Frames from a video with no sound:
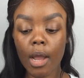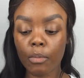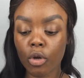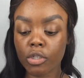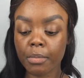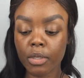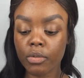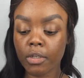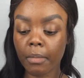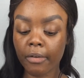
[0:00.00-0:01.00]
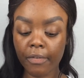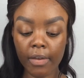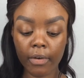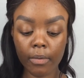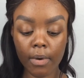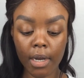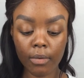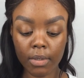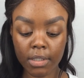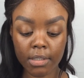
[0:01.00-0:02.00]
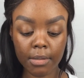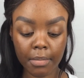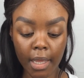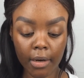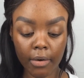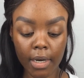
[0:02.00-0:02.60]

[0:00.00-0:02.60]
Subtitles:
I'm going to be using my favorite one, which is the Black